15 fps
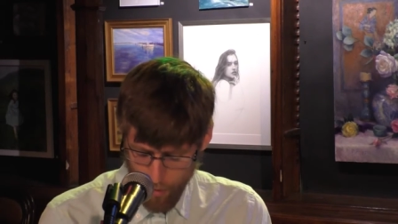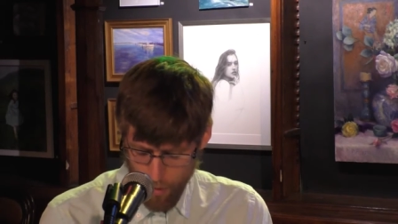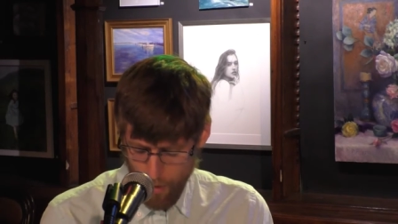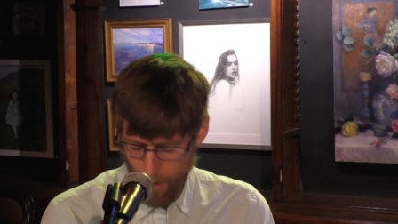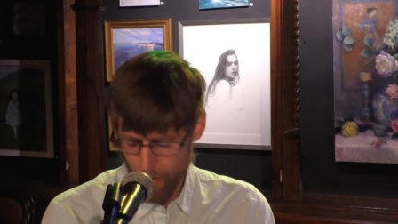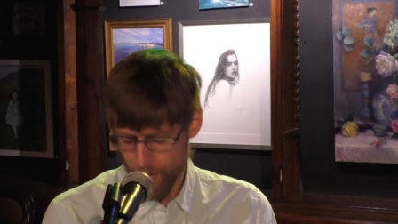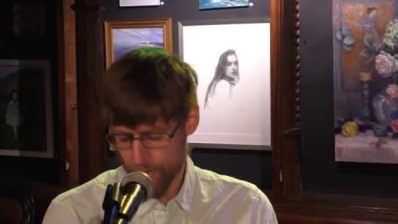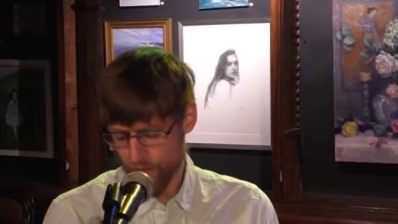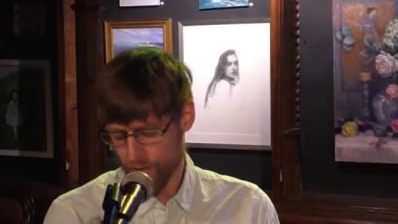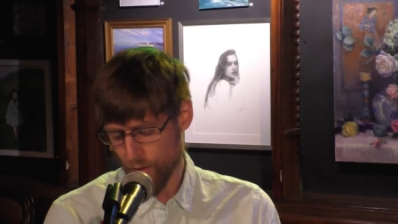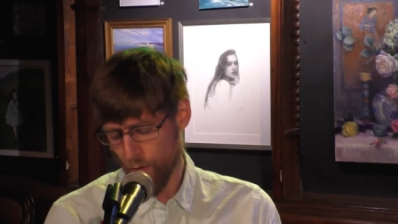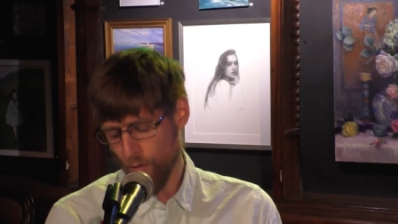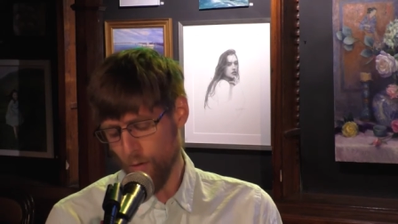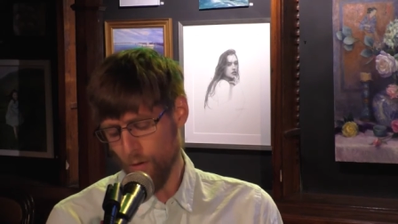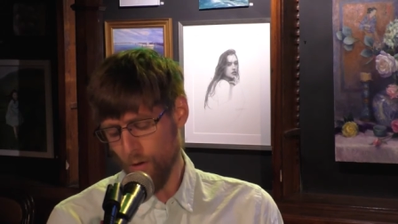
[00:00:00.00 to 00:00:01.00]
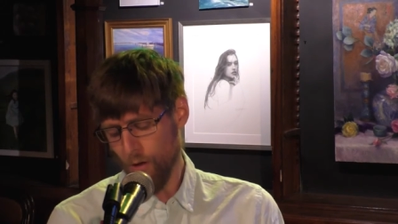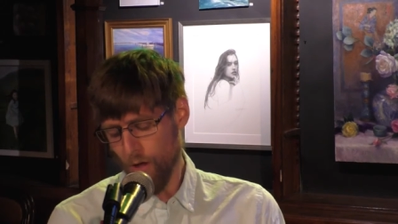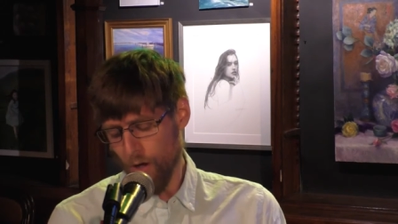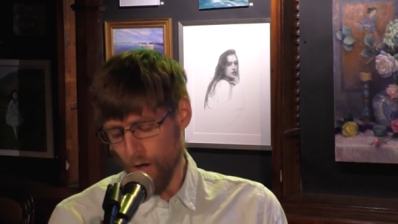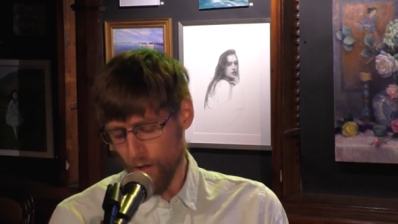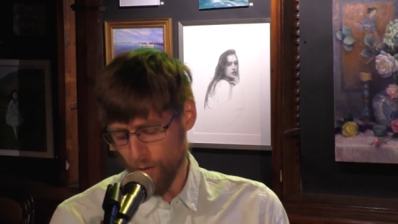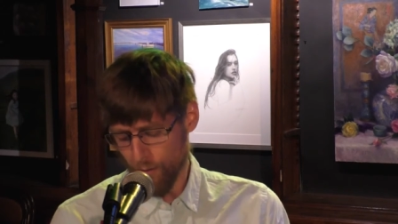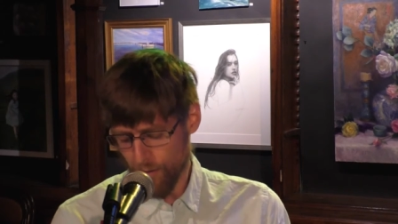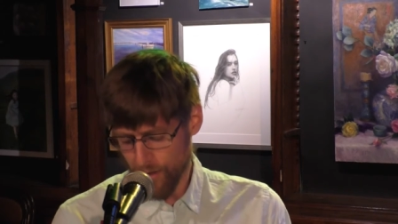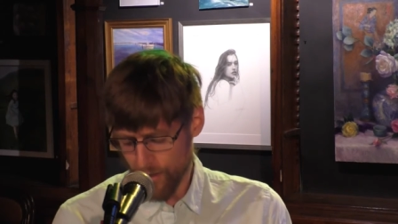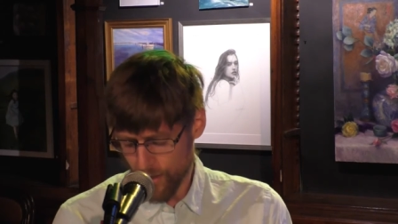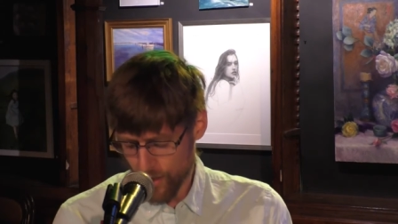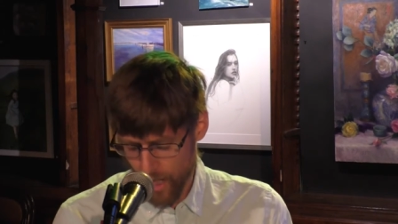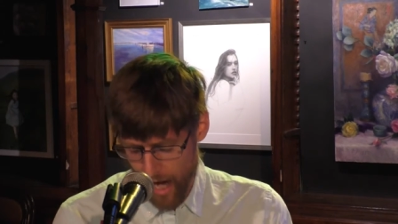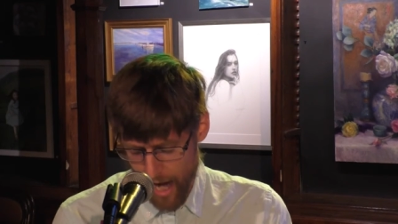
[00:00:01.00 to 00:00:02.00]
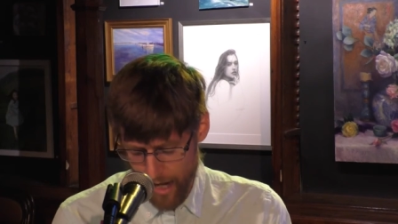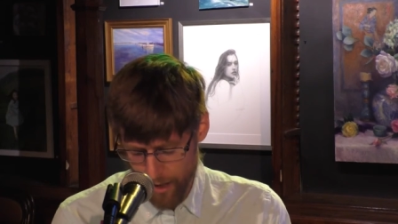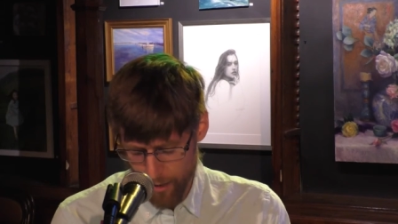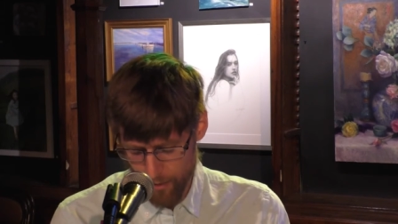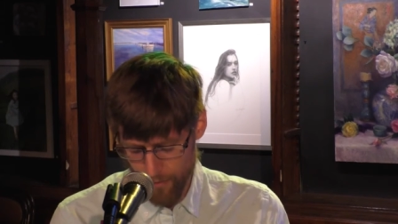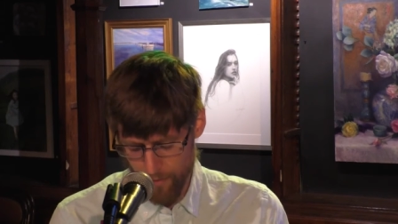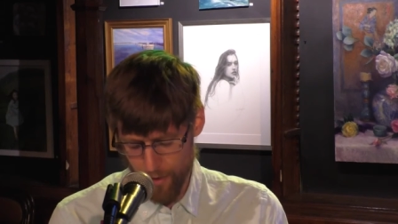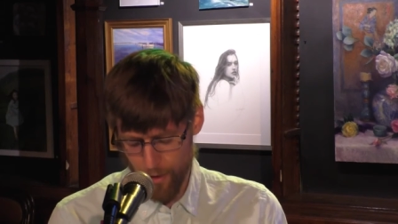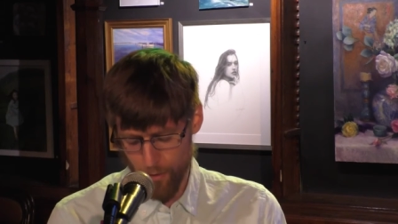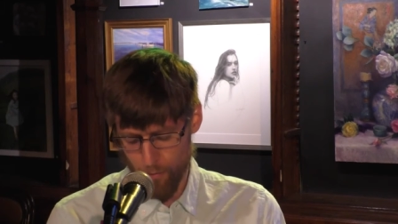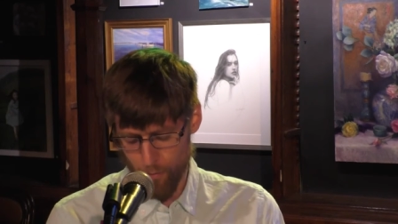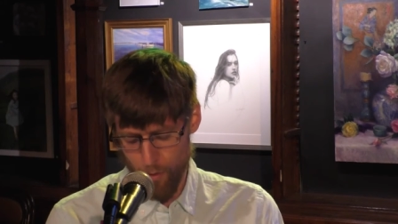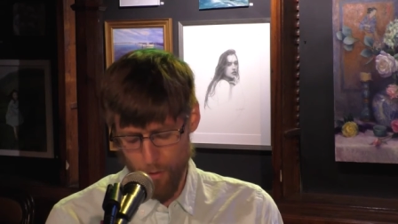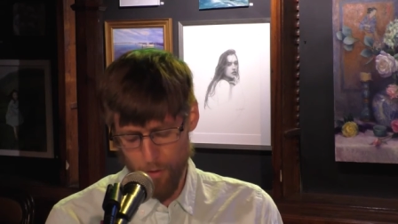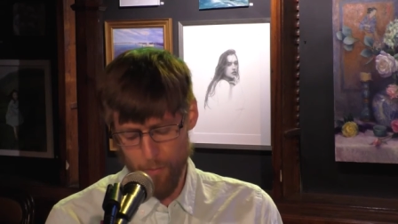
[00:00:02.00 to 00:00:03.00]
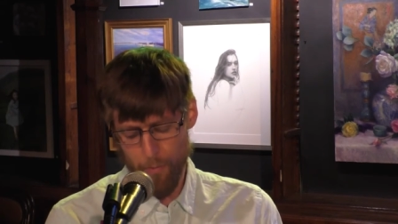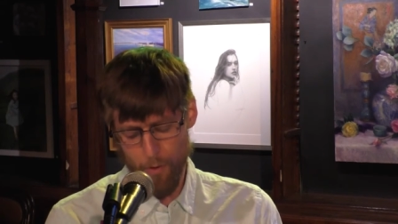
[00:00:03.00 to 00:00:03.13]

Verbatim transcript: all the sole earthen child of the aurora